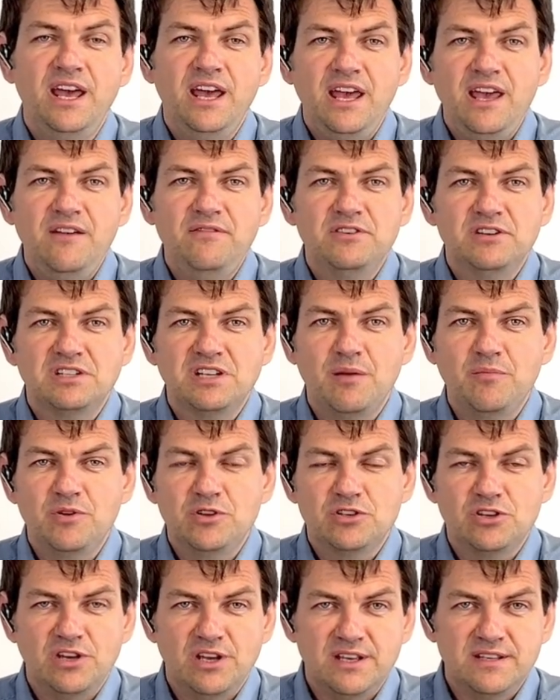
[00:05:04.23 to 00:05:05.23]
if the
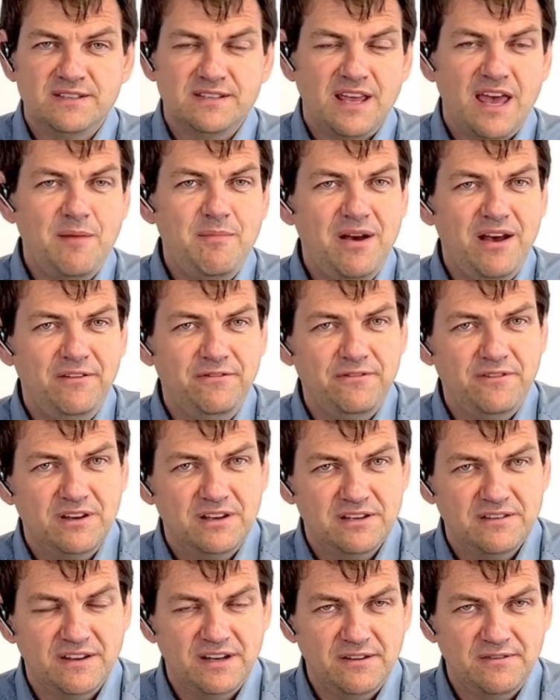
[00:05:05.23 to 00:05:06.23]
temperature is above
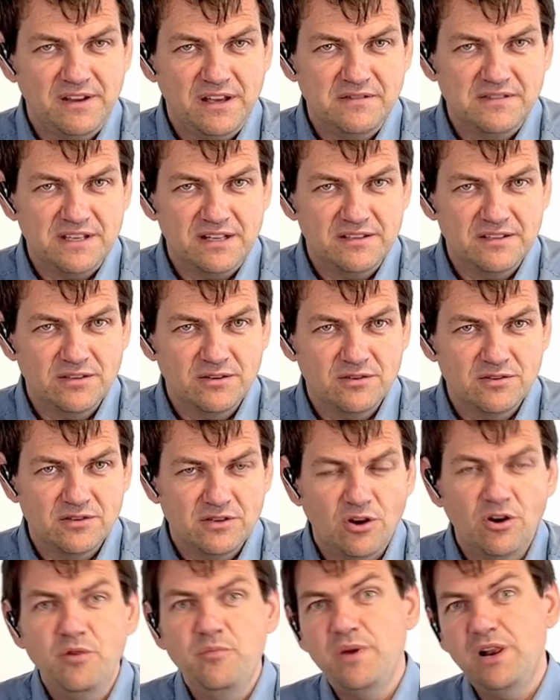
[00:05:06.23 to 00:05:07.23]
25
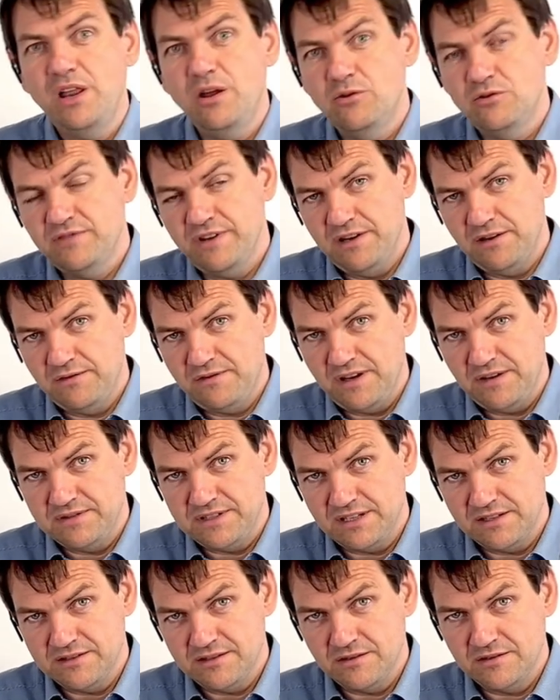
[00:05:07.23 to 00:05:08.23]
Celsius or below 25
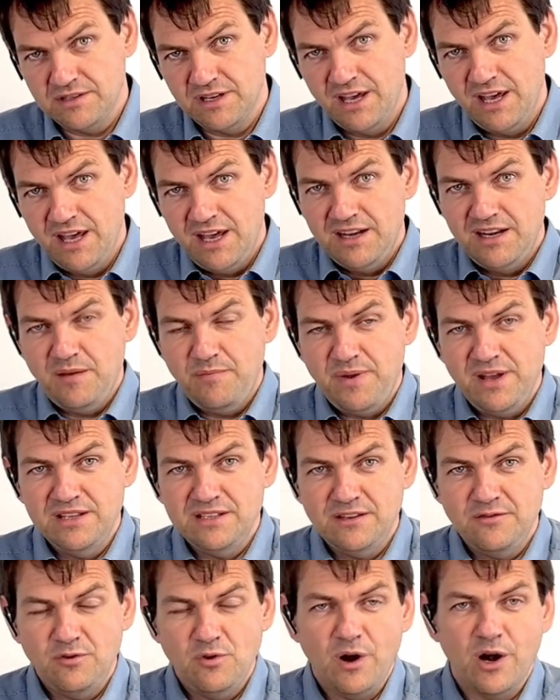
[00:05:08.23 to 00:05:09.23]
Celsius,
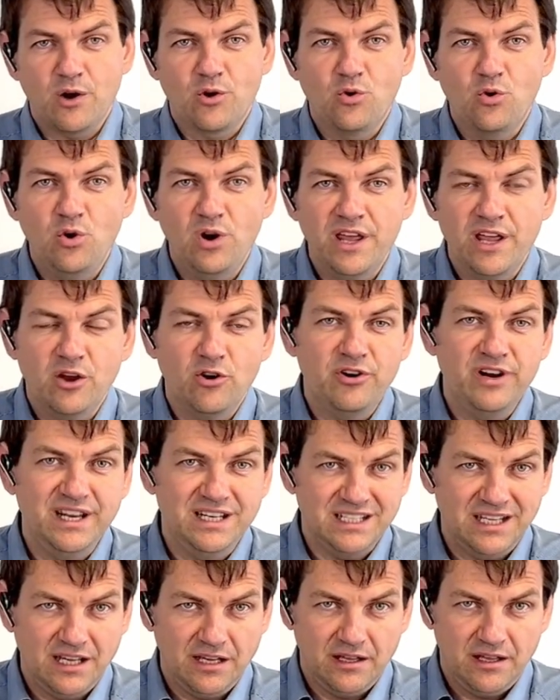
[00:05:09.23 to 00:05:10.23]
depends if you are cooling or
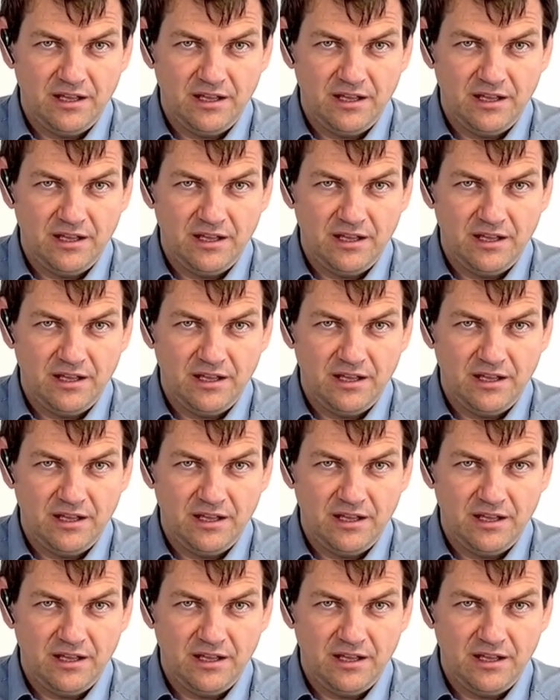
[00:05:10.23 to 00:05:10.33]
heating,